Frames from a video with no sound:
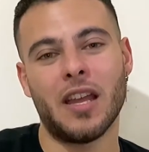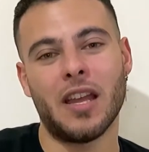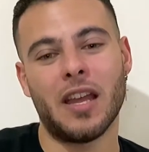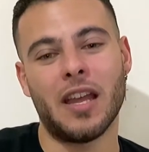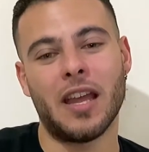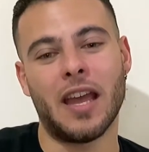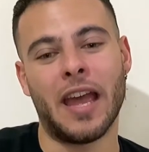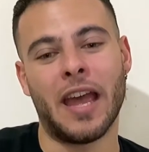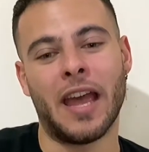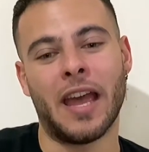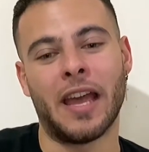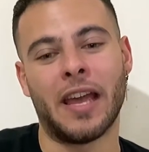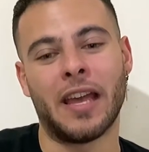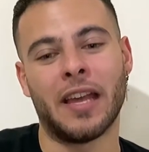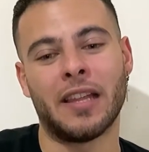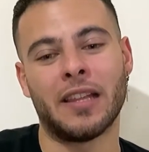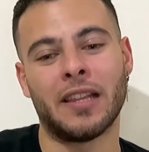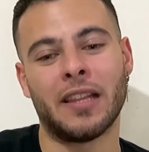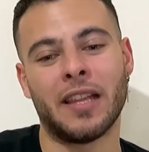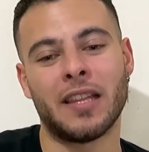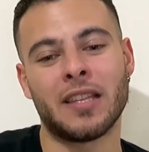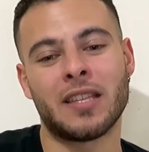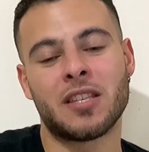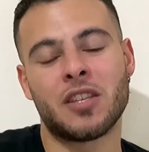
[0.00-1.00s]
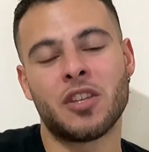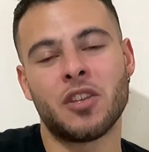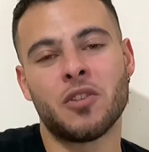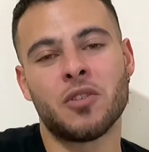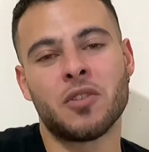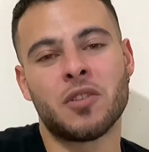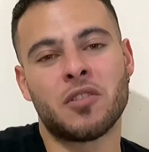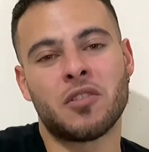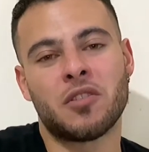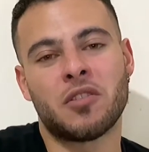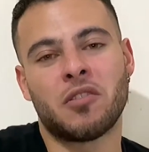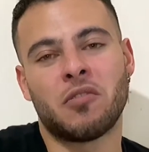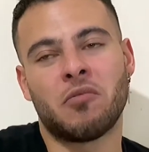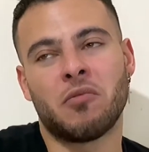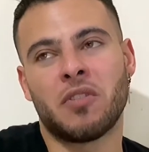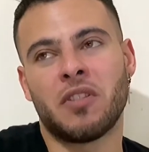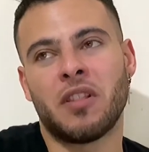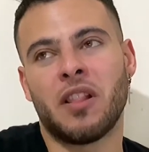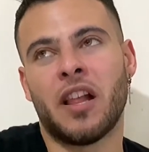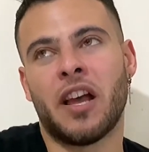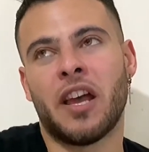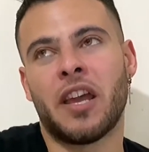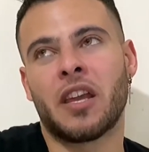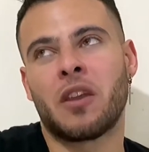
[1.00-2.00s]
And it's used
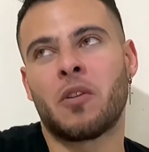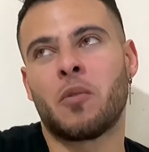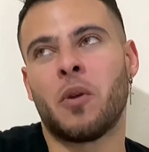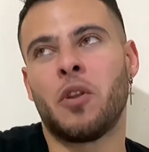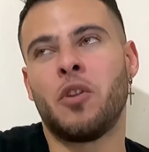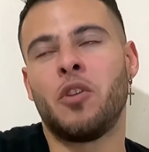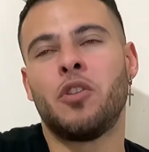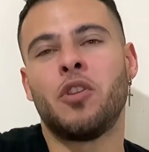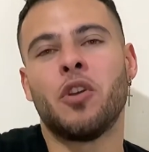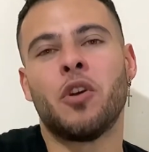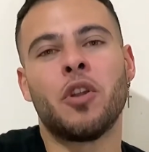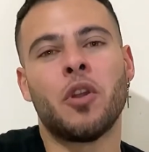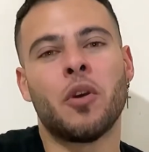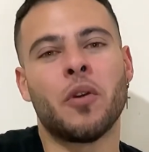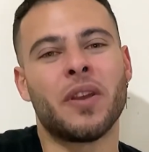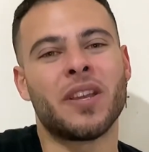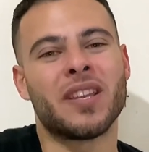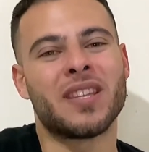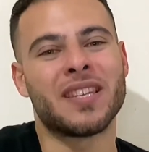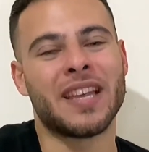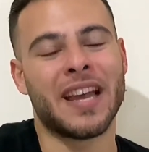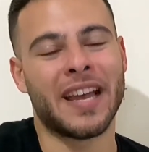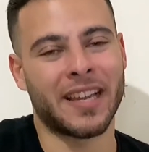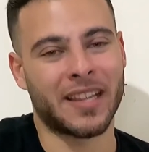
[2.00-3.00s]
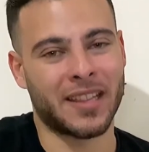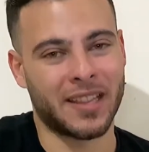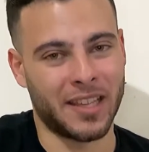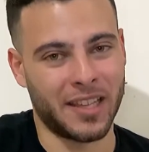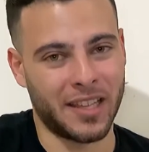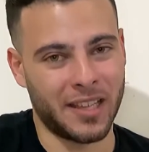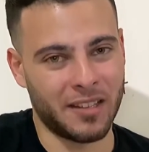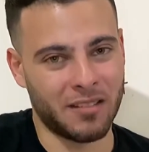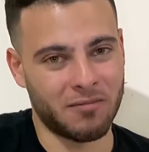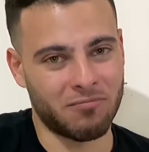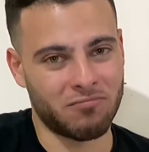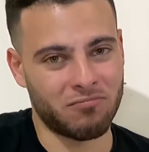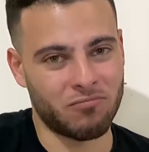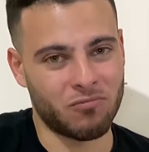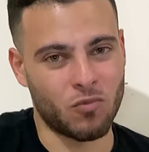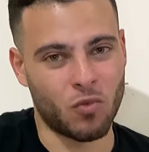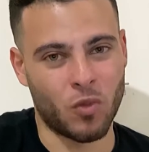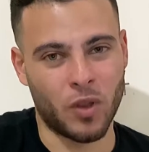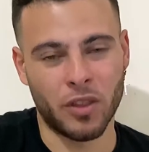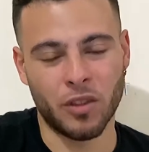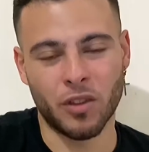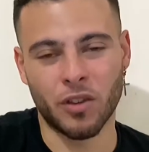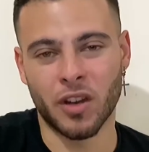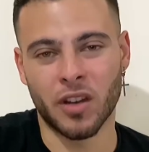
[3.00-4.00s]
like when you don't know exactly
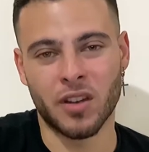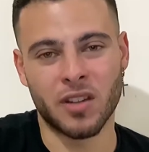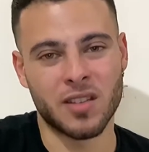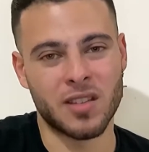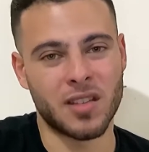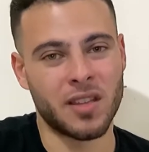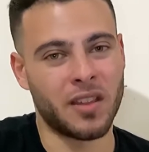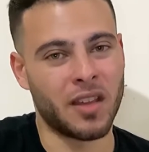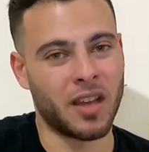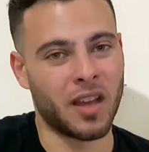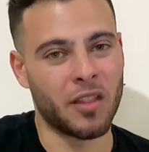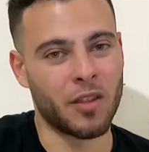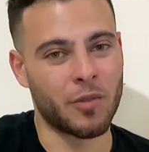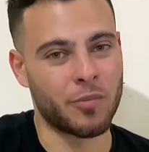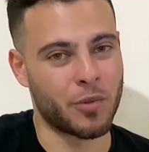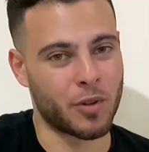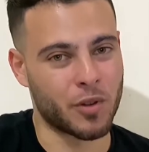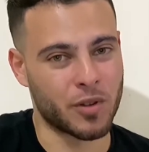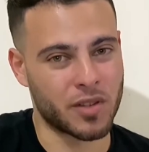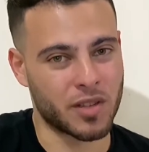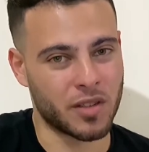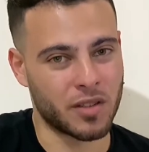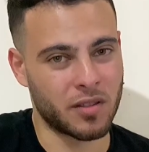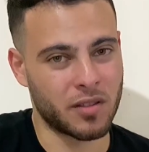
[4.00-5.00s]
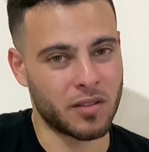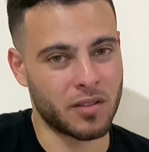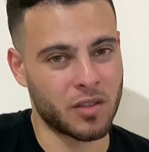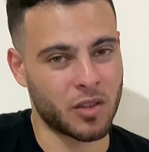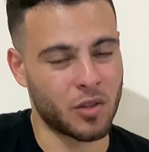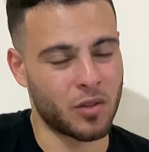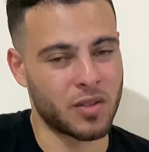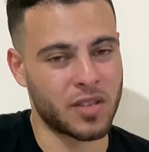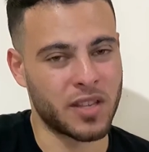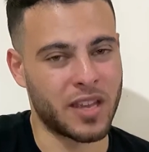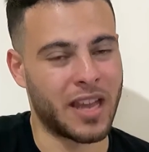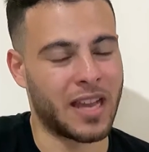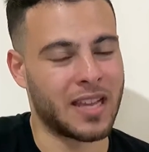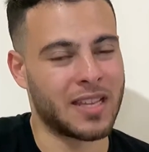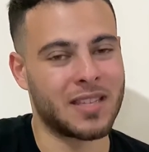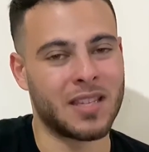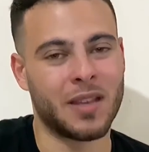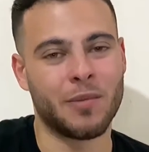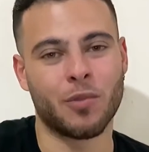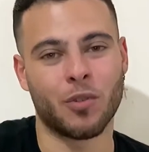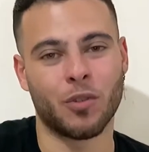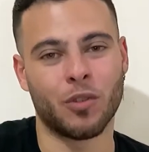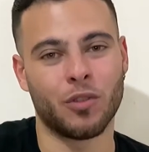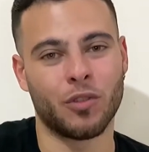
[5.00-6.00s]
when you're going to see the other person, so you say hasta
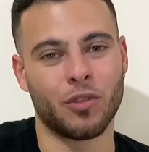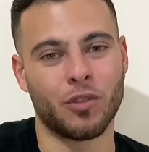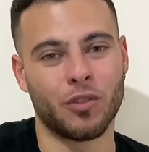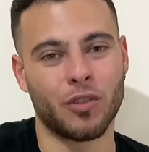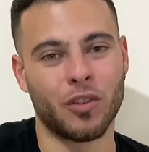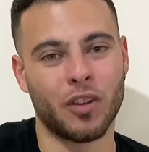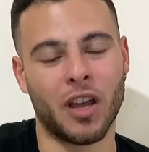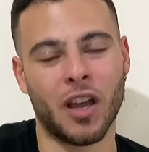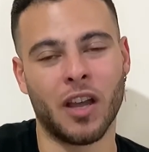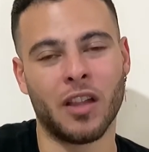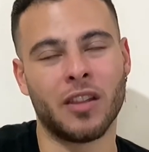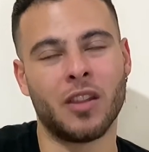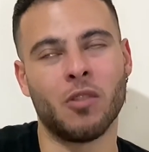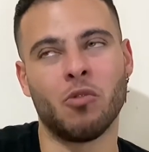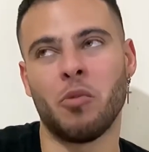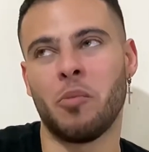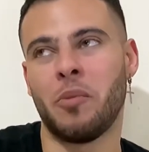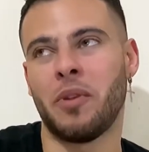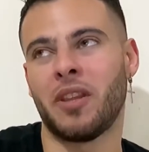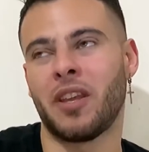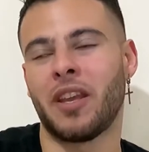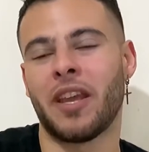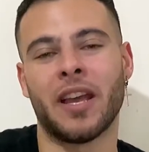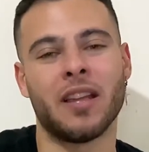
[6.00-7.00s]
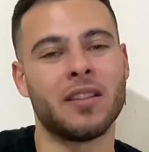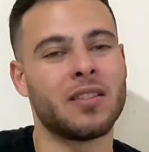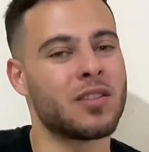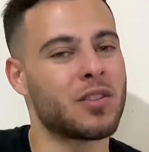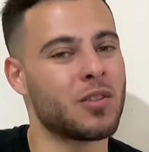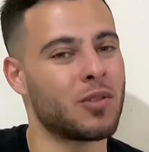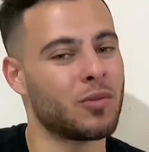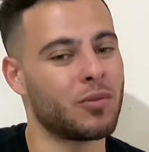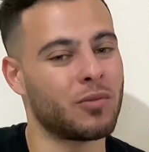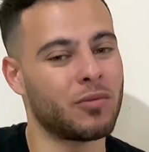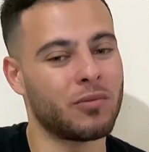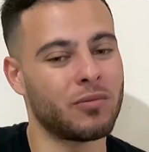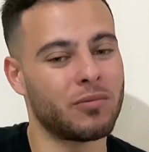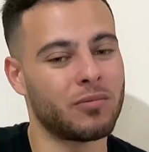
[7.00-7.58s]
pronto, until we meet again soon.